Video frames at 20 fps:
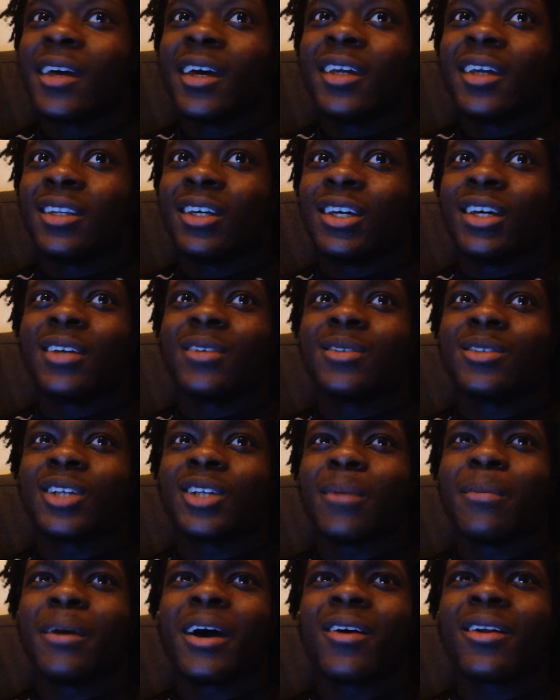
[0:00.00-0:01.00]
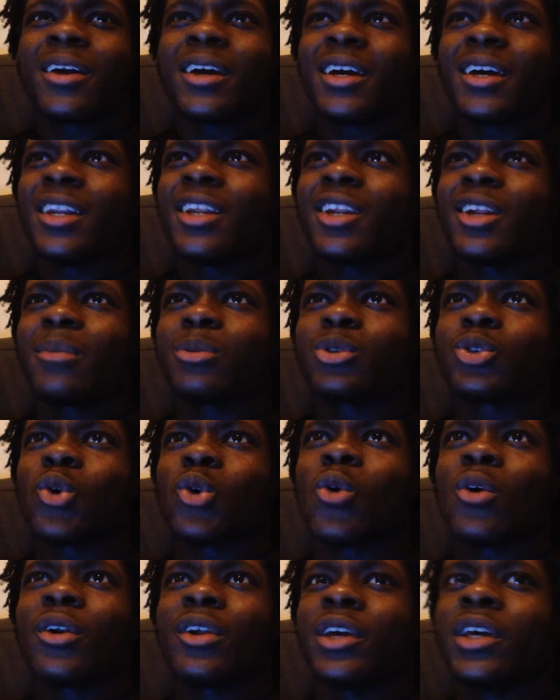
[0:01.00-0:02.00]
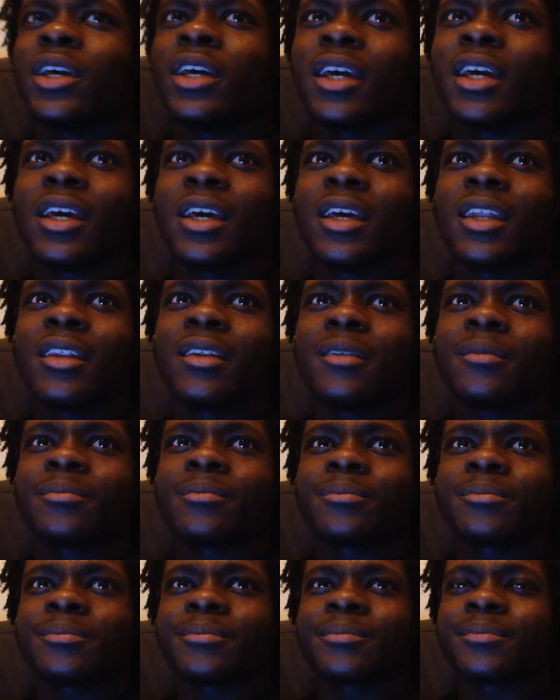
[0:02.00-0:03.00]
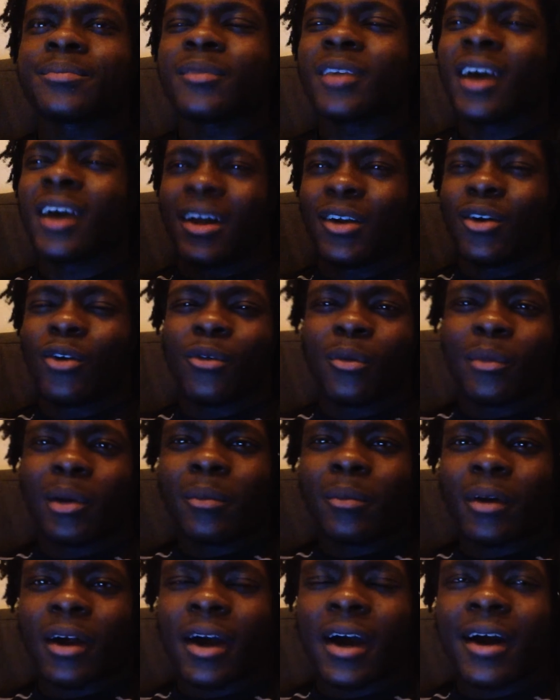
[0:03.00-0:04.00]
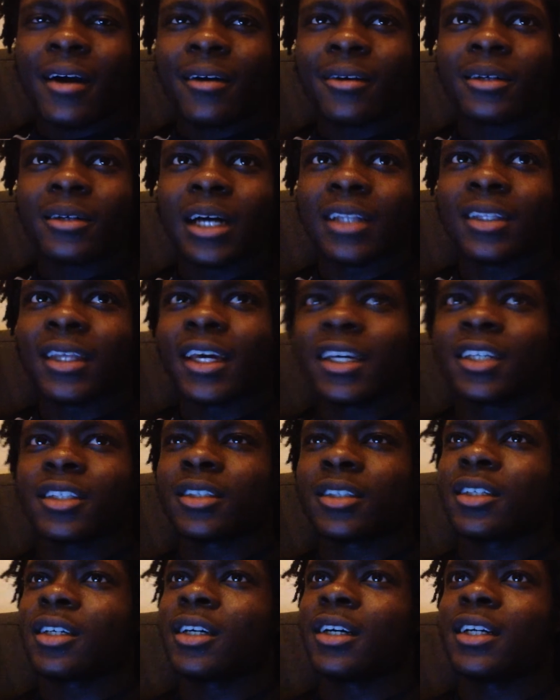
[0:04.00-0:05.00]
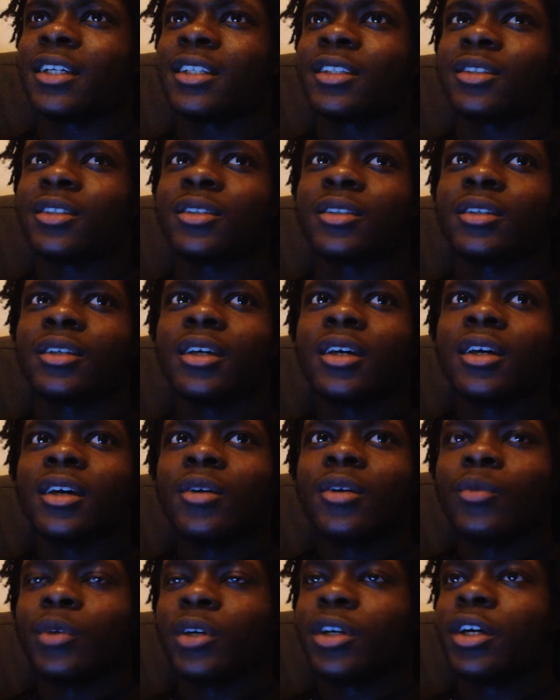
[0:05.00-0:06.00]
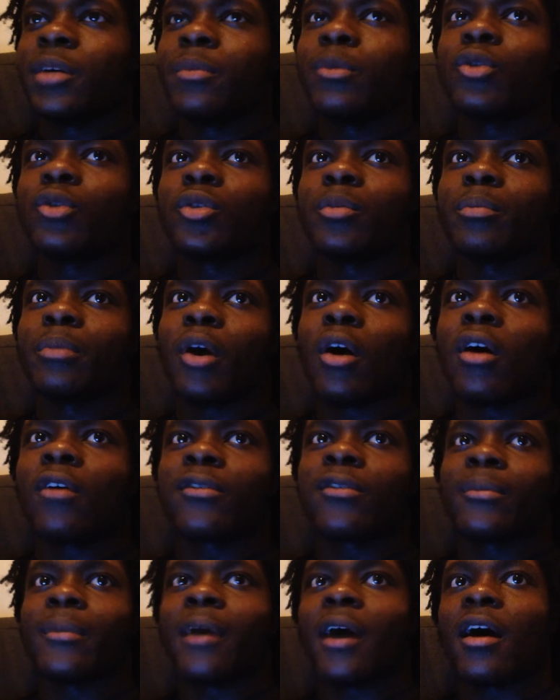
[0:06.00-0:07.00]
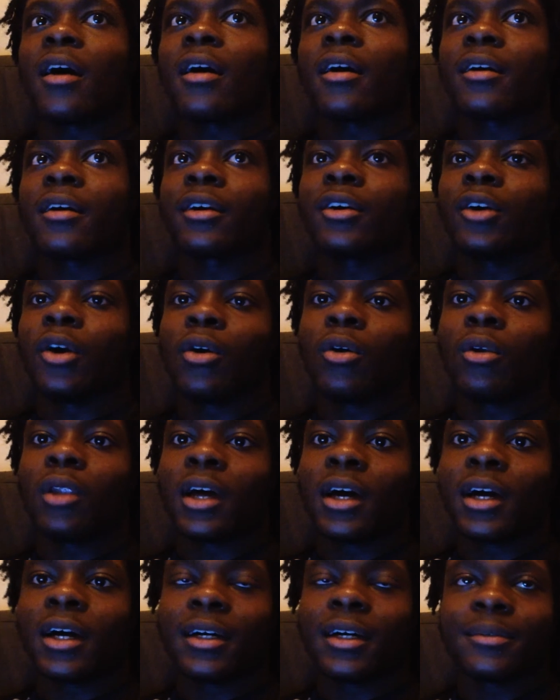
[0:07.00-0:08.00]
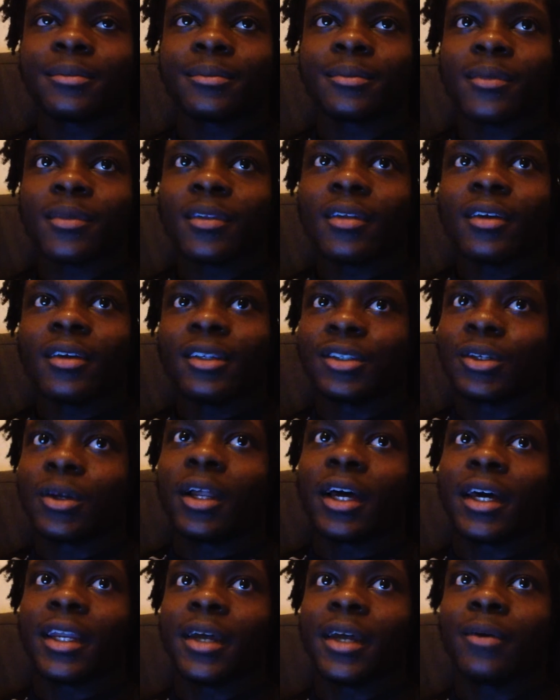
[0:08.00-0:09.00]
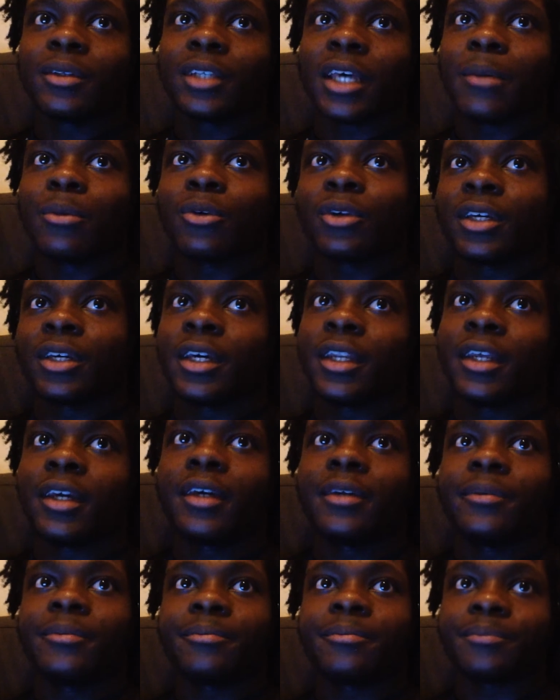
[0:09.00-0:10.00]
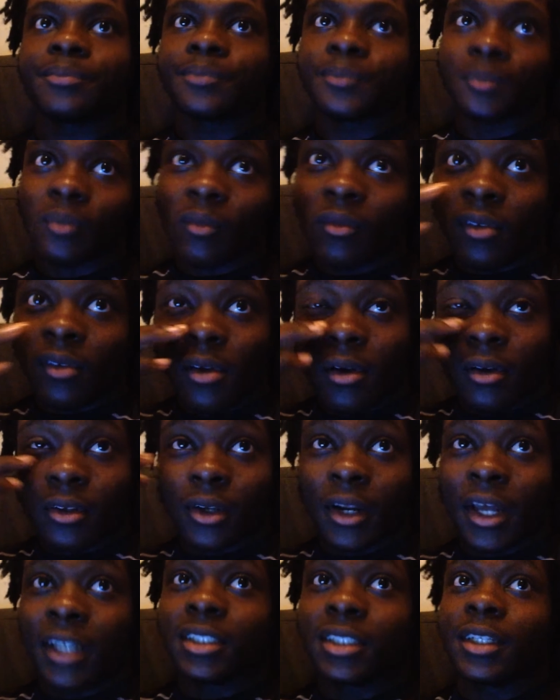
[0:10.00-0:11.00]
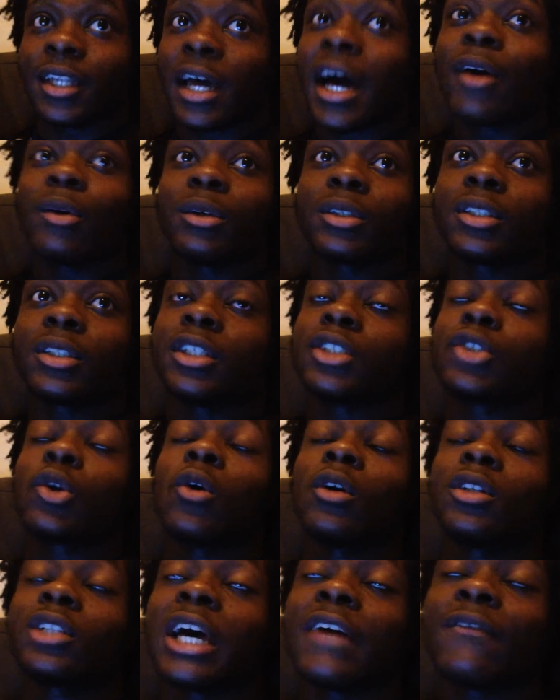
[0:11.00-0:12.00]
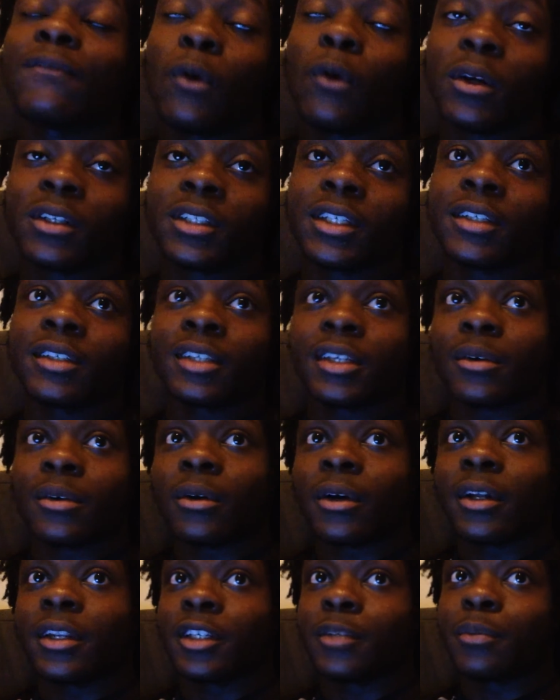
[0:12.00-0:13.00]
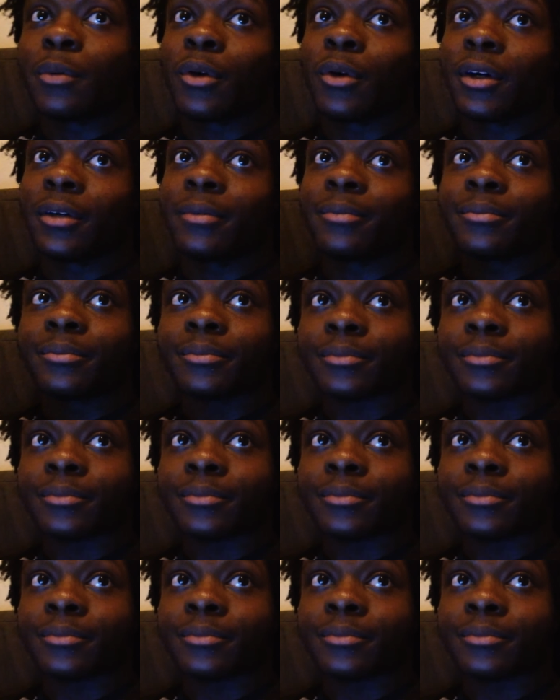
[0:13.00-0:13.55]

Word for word: And then somehow they ended up scoring again. I don't remember how. I think it's because we couldn't move the ball from our goal line. And so, like, they was able to get in. So that's now the score is like 14-0 at this point.